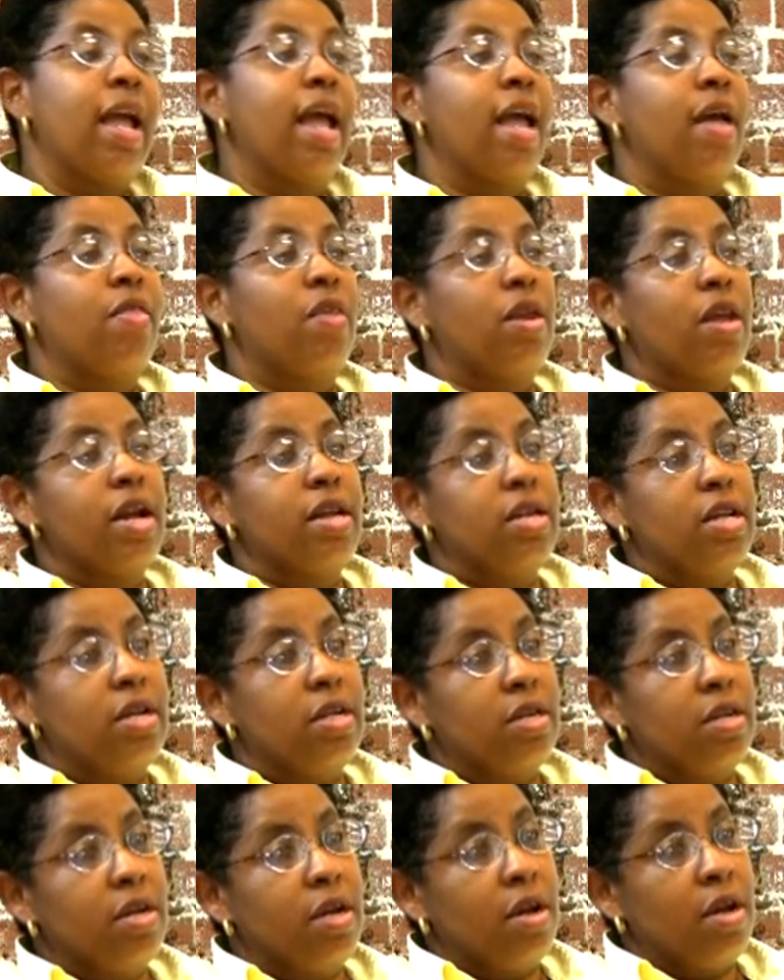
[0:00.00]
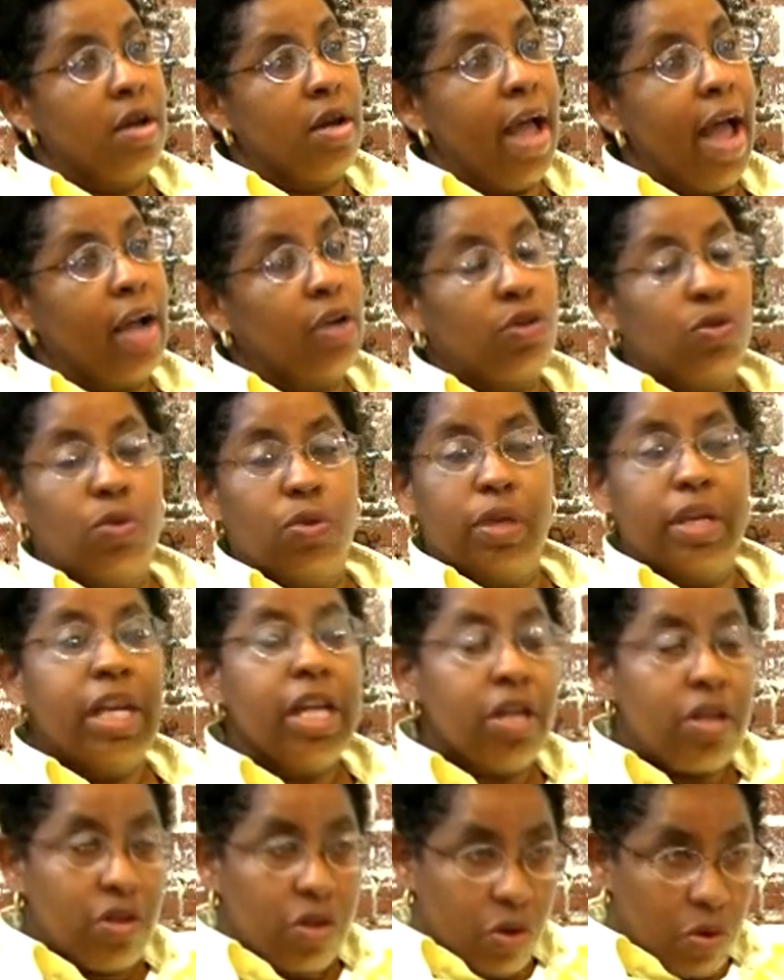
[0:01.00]
and then I did an actual
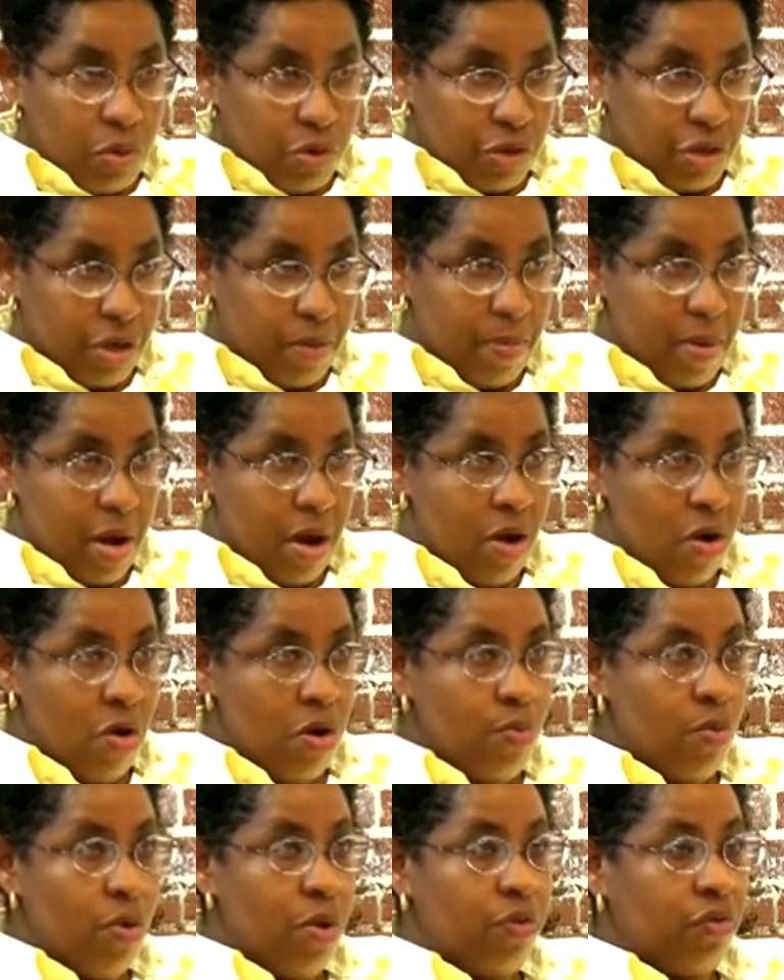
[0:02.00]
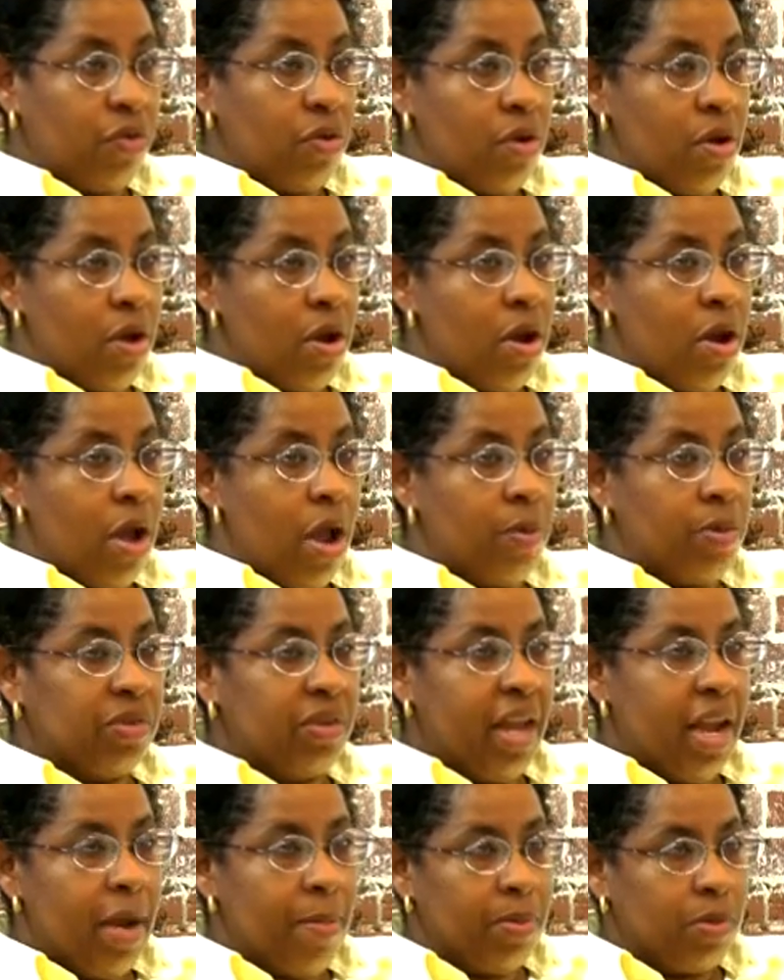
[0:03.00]
internship here, in which I
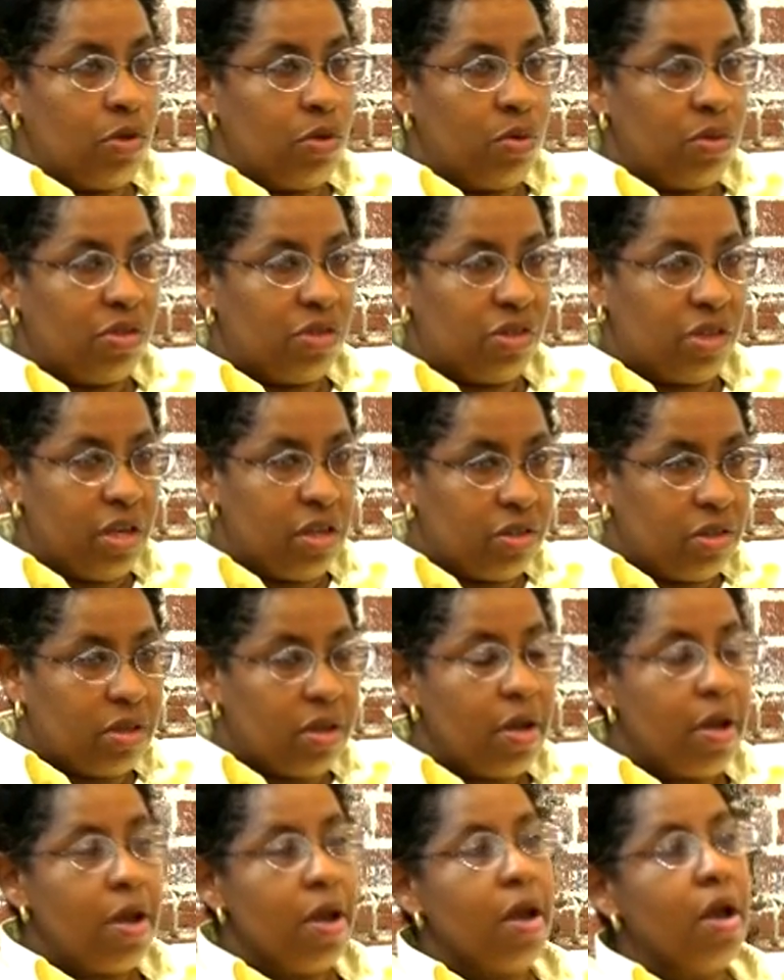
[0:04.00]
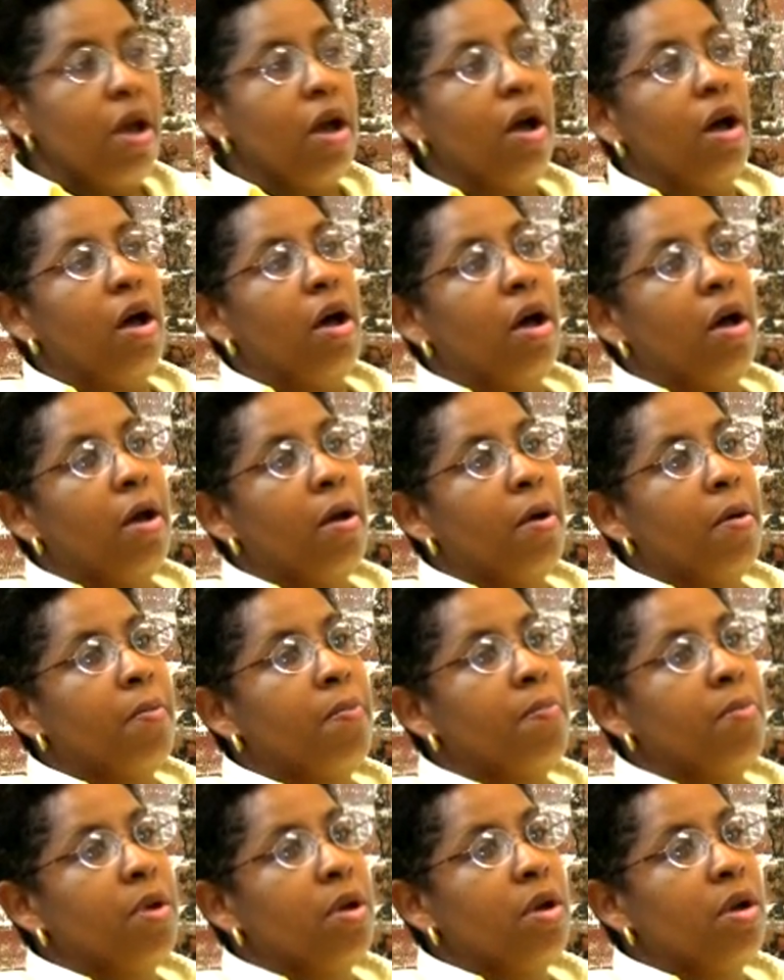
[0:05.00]
was able to assist
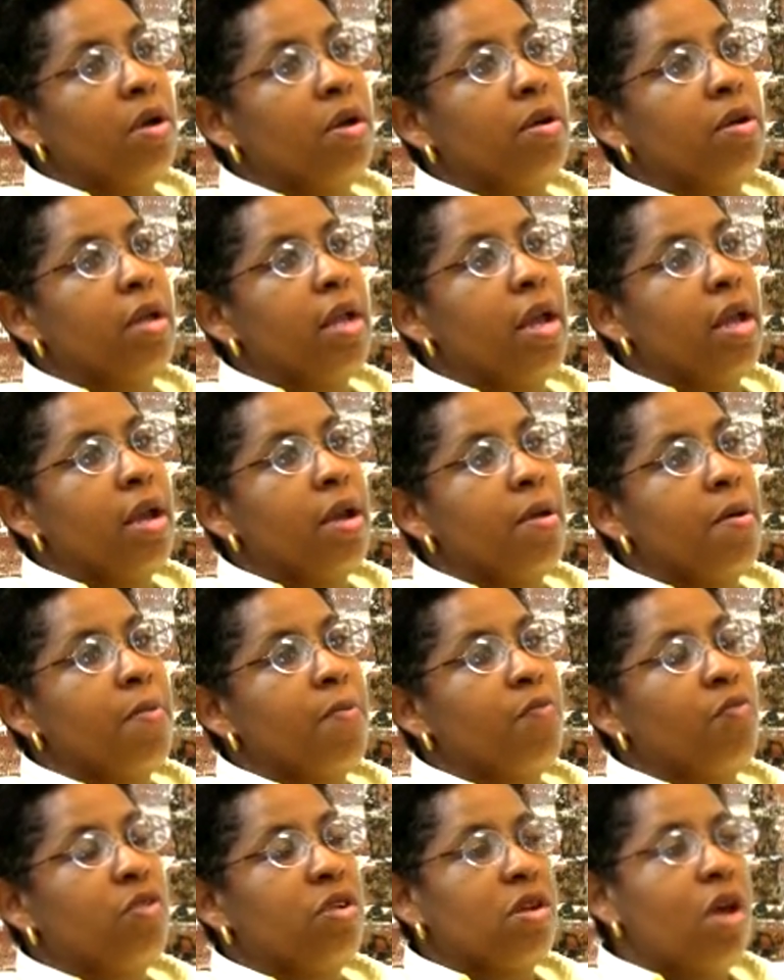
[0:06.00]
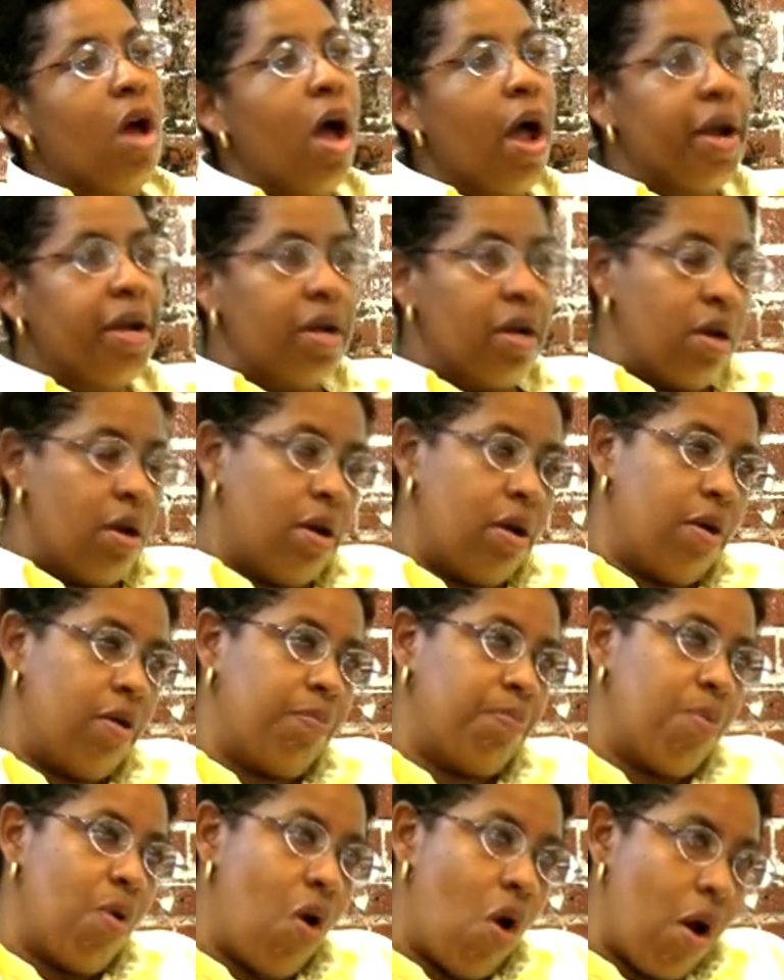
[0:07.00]
a
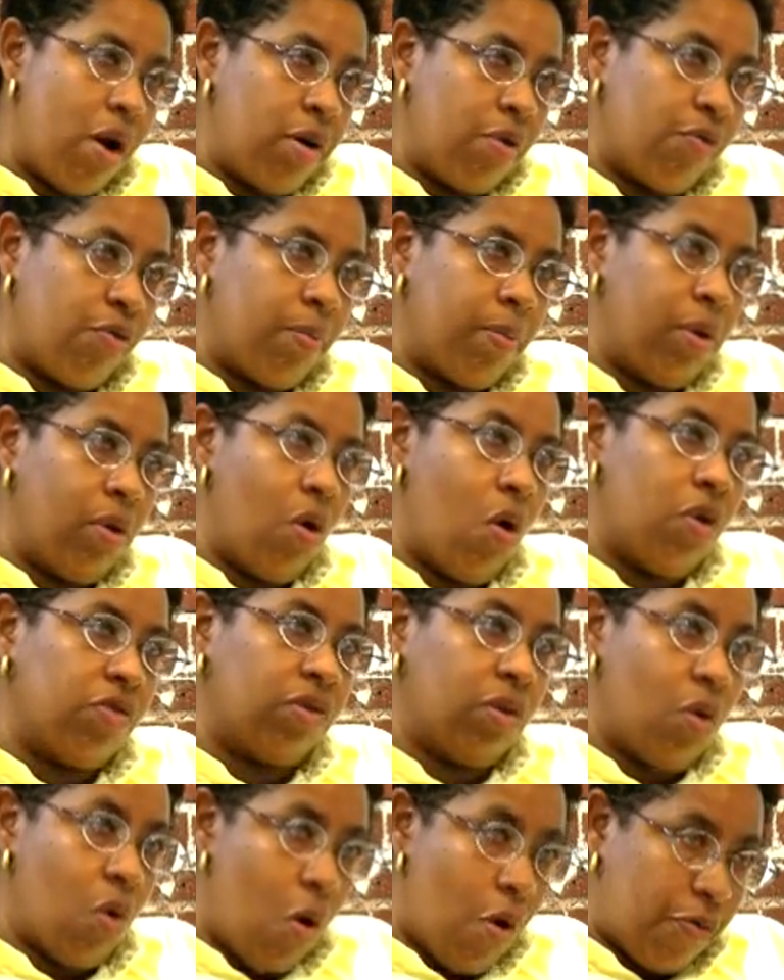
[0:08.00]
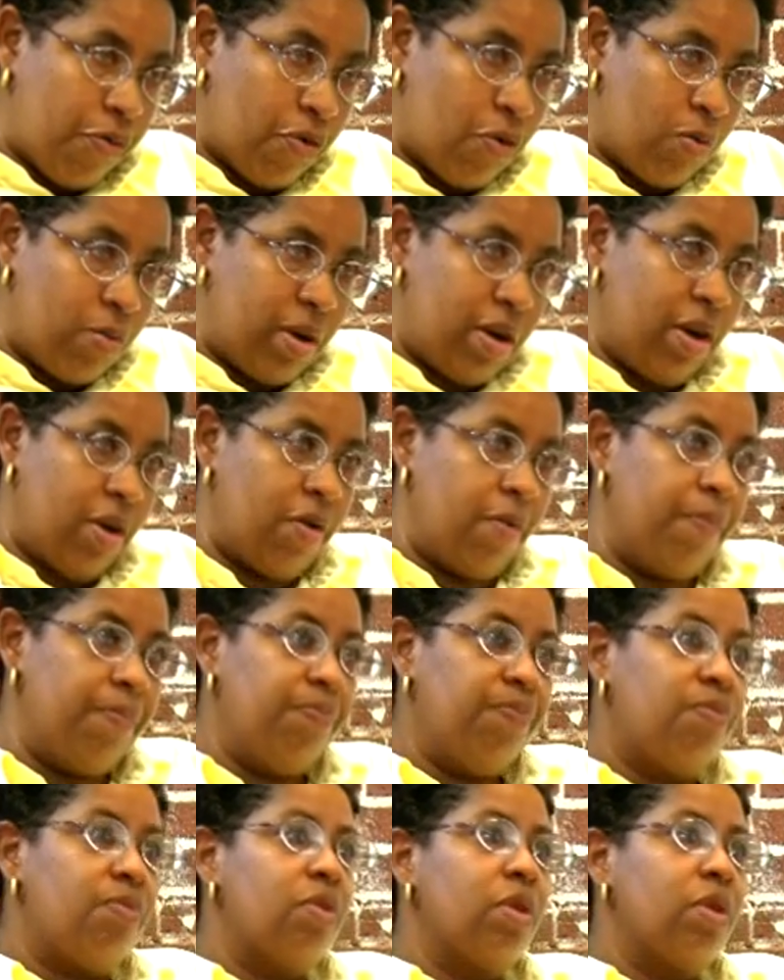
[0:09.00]
retired partner from a large law firm here,